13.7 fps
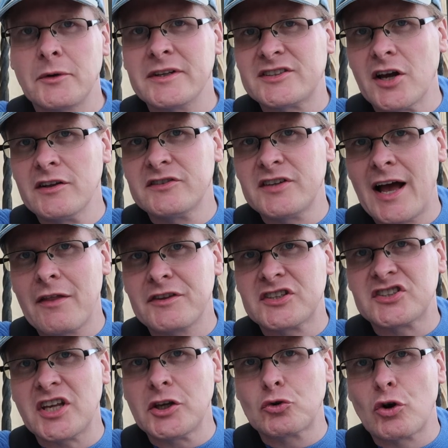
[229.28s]
So it turns out
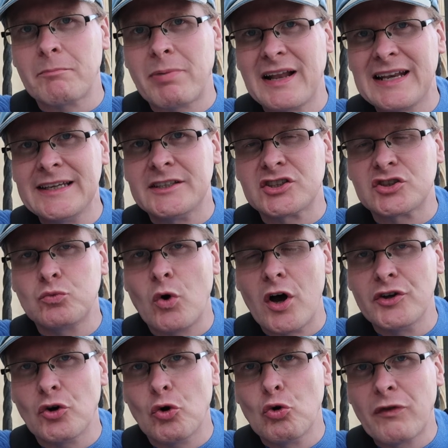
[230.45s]
the secret police
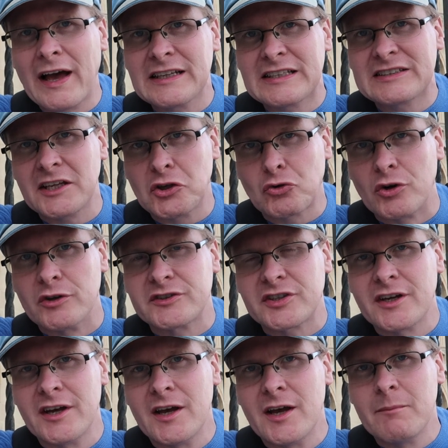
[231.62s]
weren't all that secret,
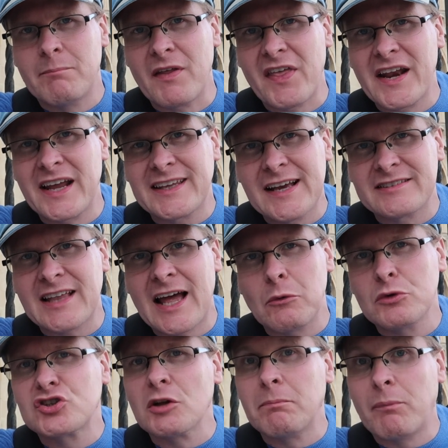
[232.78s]
but then I guess that
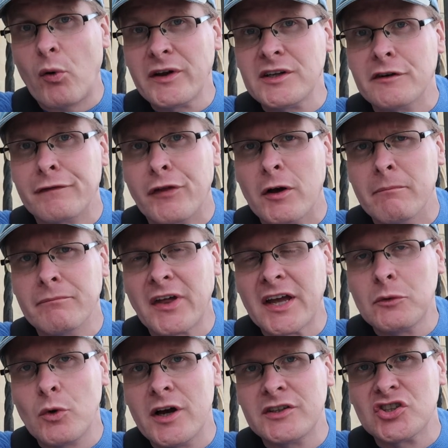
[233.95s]
was the point of them.
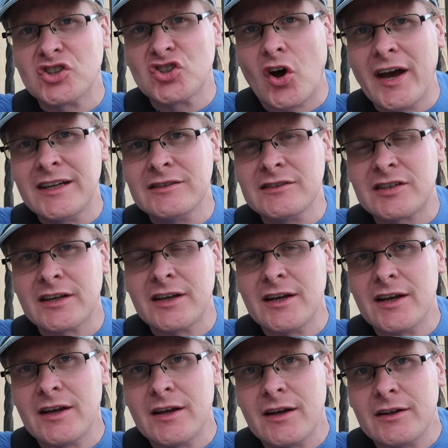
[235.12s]
They were designed
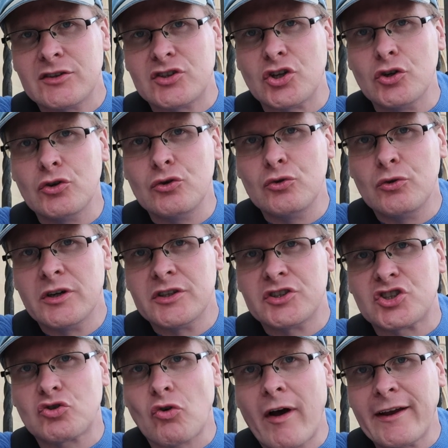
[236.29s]
to
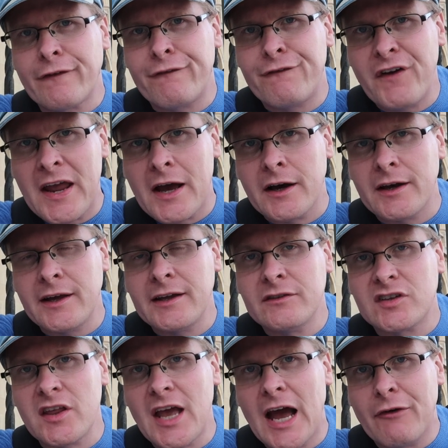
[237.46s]
strike fear
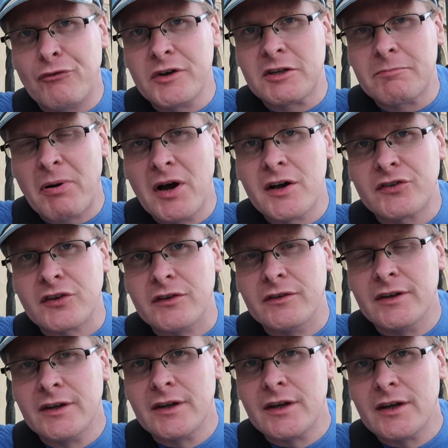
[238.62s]
into the average person.
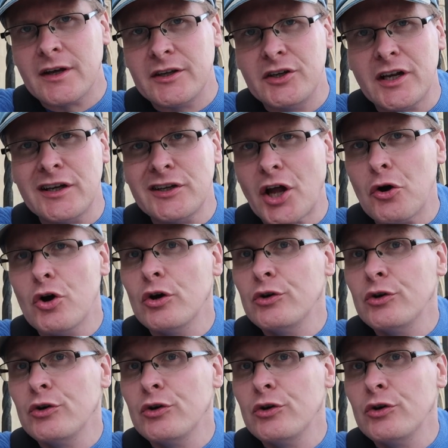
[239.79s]
You didn't know